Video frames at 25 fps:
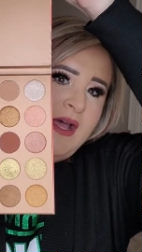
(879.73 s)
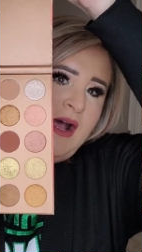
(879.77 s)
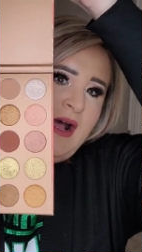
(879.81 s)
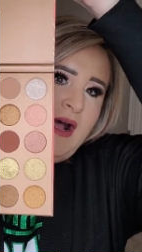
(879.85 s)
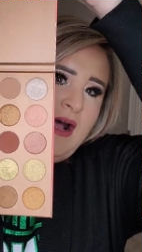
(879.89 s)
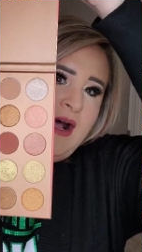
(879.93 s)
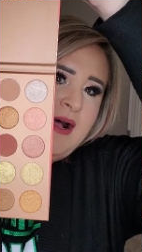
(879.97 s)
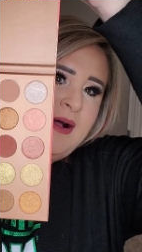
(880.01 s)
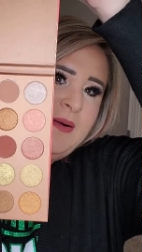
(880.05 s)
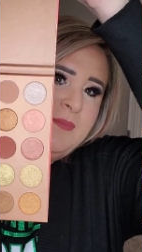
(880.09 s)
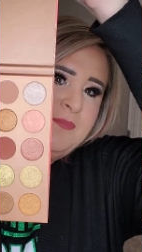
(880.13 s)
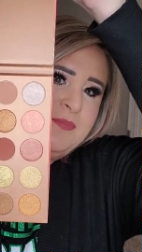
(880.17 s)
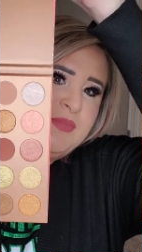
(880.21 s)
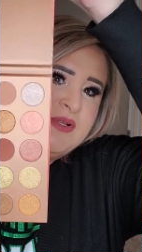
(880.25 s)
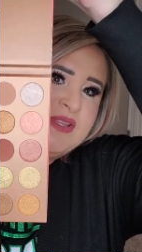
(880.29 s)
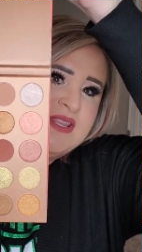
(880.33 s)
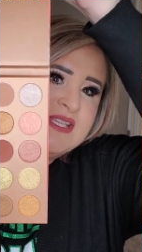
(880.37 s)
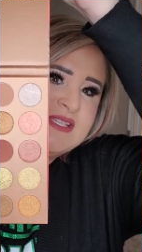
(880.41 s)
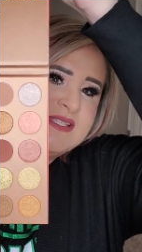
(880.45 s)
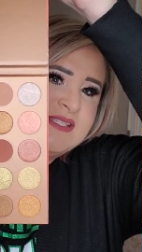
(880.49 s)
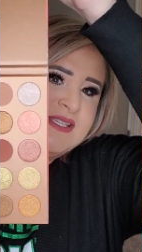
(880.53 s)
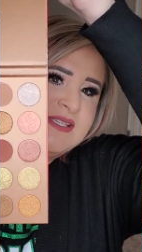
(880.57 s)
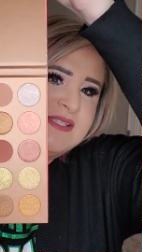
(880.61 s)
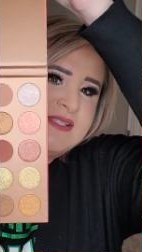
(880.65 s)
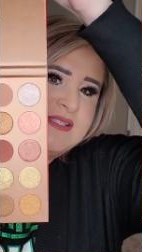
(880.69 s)
Um, but
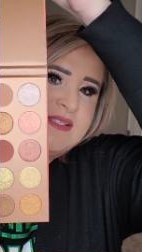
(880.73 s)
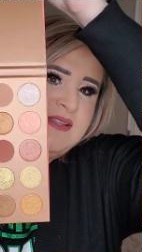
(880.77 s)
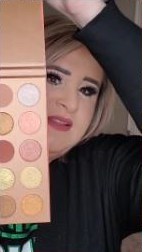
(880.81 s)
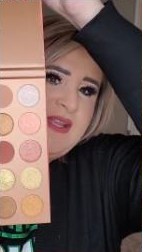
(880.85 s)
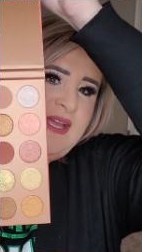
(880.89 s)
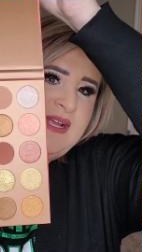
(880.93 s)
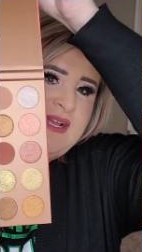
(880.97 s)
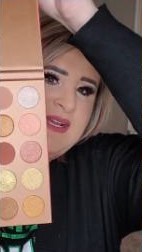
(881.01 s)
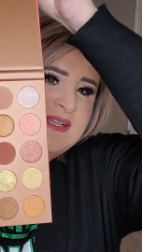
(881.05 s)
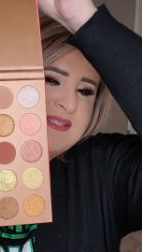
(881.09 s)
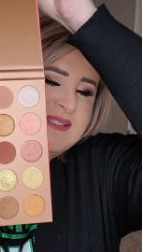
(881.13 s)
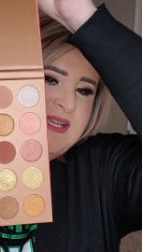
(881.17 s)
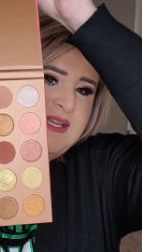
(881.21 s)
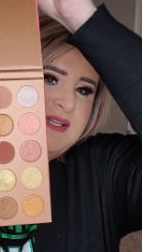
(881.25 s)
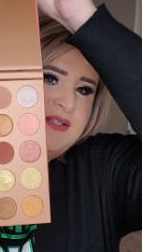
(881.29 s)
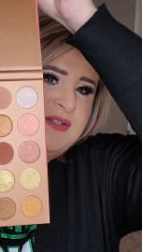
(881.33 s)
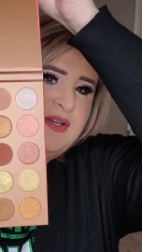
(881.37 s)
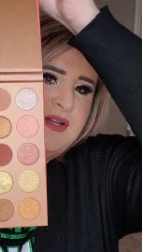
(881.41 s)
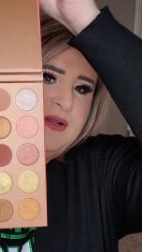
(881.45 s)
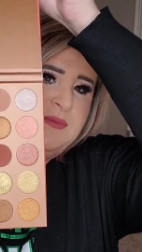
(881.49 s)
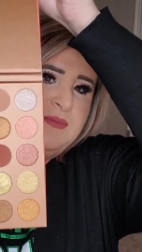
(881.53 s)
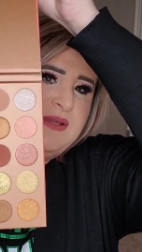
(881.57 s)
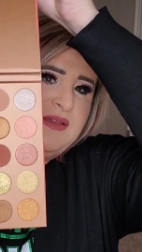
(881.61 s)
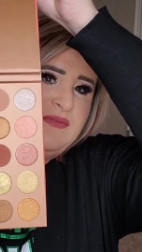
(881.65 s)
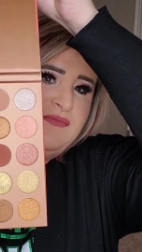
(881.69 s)
this is, like I said, going
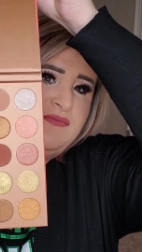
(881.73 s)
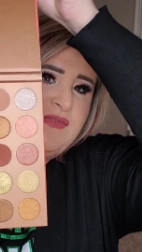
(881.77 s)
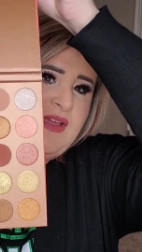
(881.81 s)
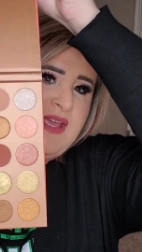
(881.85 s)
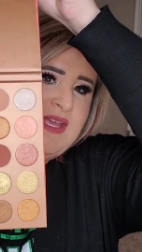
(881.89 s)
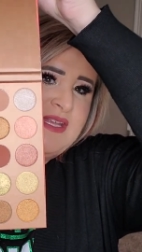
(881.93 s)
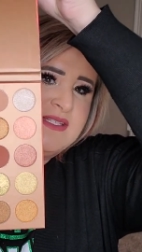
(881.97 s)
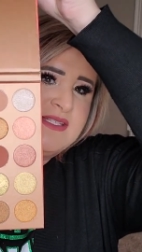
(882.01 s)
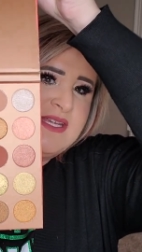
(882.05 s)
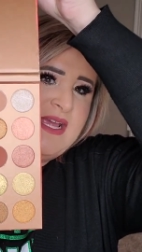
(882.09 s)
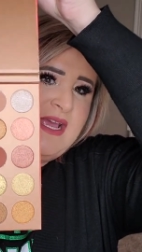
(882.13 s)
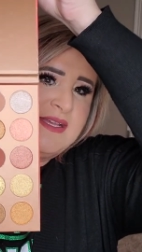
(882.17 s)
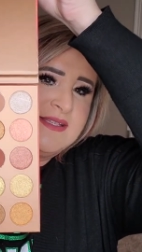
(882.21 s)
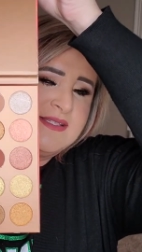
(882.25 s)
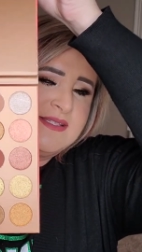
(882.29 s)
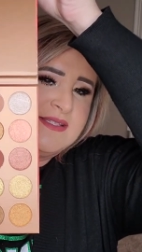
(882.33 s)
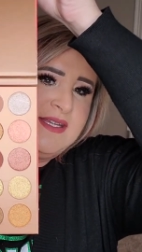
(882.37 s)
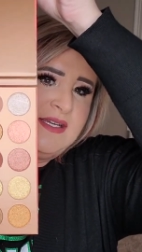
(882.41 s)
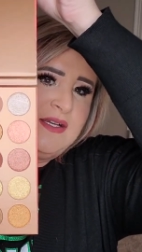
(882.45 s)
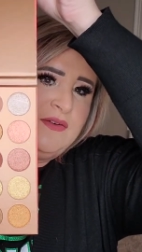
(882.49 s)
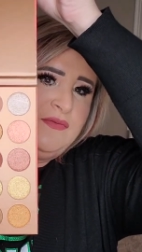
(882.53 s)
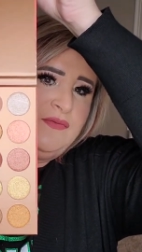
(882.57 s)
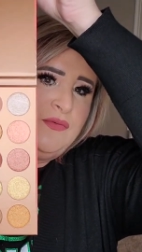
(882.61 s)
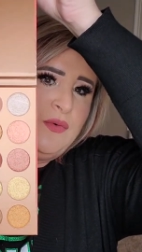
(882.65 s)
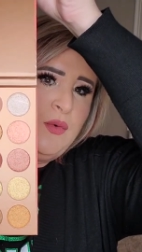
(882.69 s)
to be
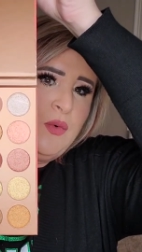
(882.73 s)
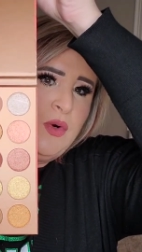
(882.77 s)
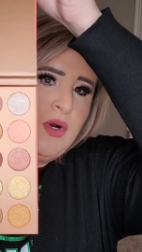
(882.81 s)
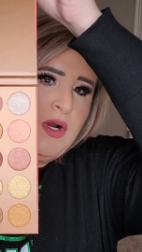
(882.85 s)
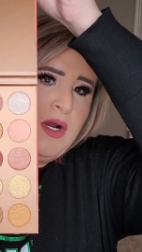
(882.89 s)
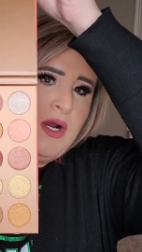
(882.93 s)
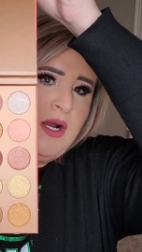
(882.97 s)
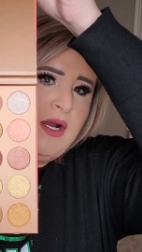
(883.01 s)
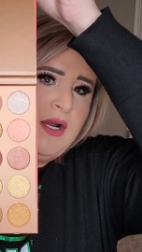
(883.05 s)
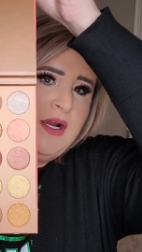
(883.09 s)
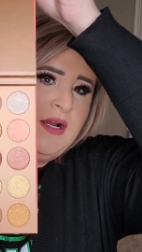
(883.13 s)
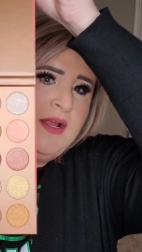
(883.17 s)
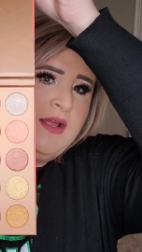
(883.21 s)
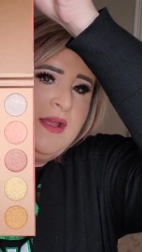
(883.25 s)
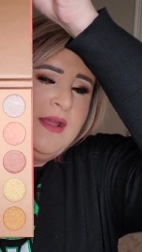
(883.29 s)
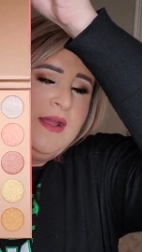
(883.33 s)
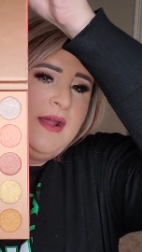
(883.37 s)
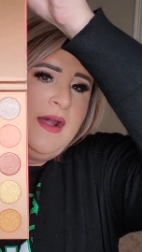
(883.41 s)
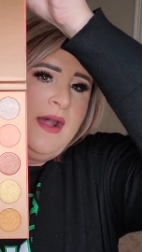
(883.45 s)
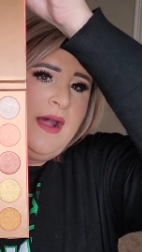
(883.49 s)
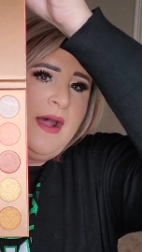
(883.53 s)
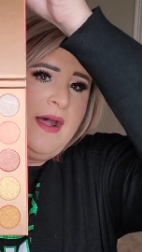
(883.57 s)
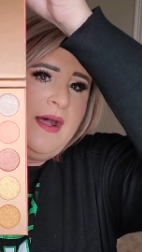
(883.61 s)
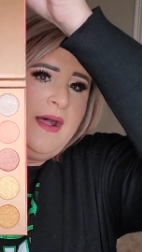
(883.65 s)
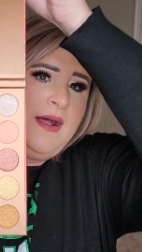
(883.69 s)
fantastic for
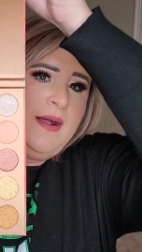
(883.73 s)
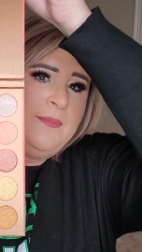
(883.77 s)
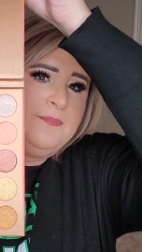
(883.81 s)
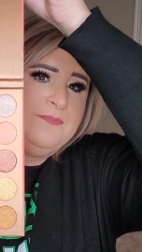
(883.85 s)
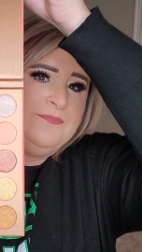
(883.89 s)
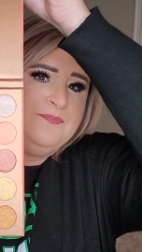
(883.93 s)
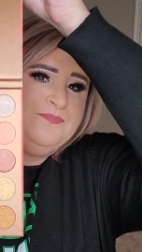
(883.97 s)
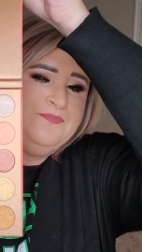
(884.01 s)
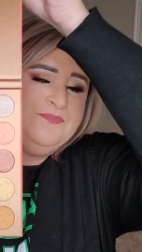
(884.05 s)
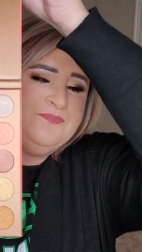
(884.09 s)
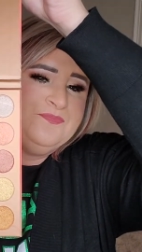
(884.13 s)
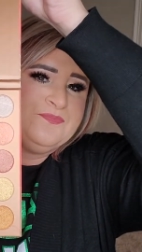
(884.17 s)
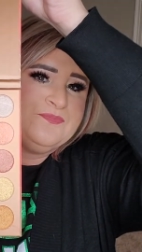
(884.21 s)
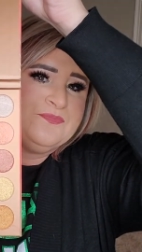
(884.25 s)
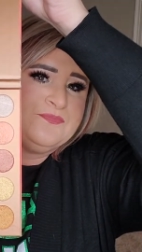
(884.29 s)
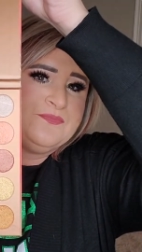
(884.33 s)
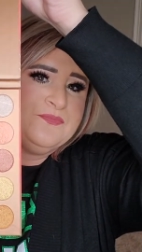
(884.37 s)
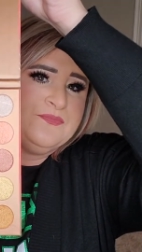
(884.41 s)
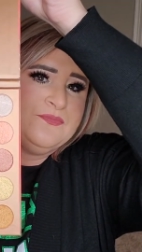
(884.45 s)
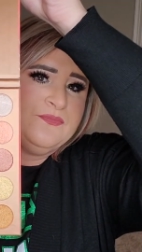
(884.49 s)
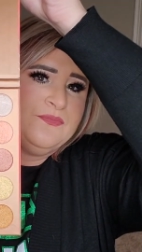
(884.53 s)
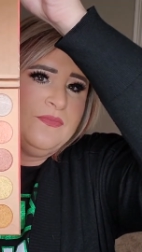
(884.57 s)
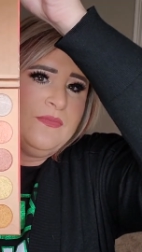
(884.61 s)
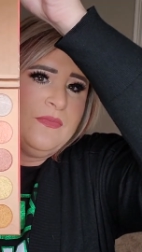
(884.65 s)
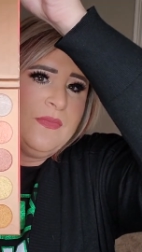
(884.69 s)
um,
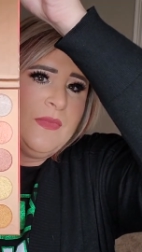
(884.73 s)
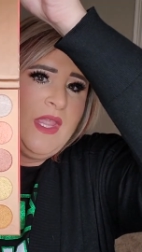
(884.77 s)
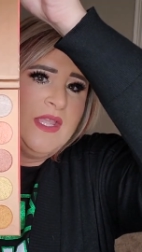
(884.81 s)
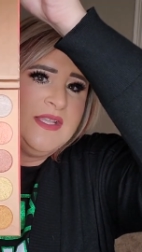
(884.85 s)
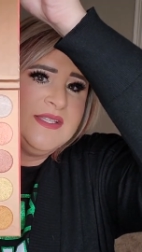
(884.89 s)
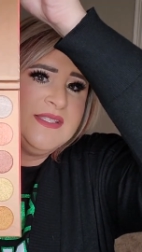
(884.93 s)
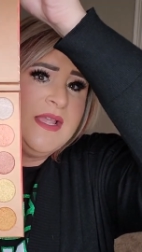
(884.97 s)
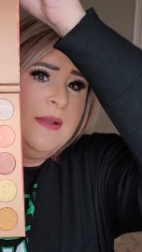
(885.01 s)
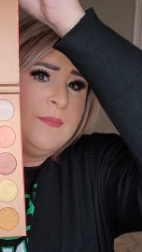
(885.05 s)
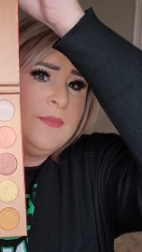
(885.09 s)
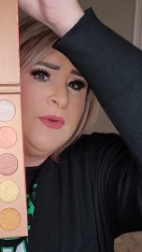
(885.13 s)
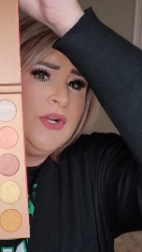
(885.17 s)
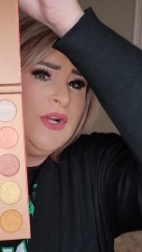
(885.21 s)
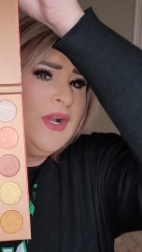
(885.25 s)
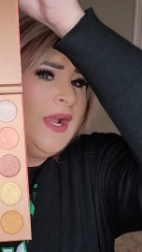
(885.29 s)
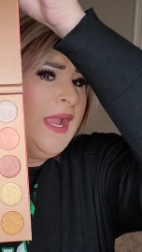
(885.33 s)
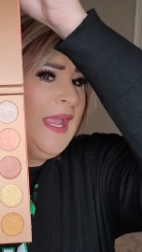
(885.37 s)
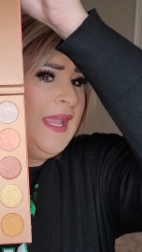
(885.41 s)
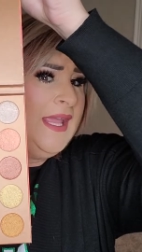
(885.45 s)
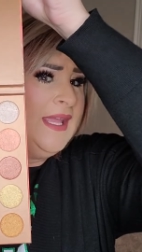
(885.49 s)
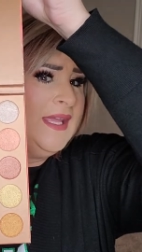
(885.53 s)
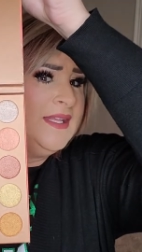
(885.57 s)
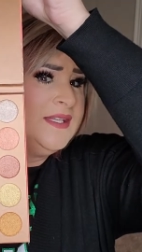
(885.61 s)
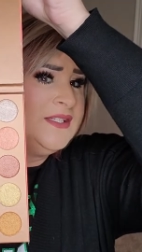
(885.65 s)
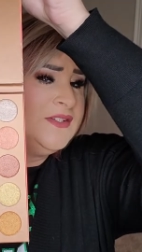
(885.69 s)
summer
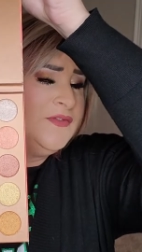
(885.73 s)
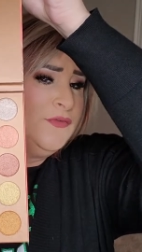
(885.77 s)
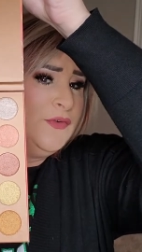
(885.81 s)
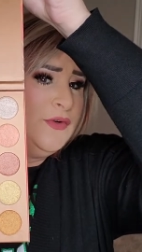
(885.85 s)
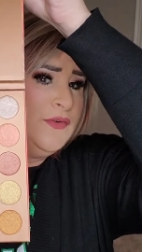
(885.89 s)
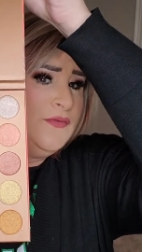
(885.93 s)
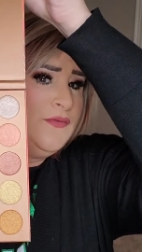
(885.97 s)
and for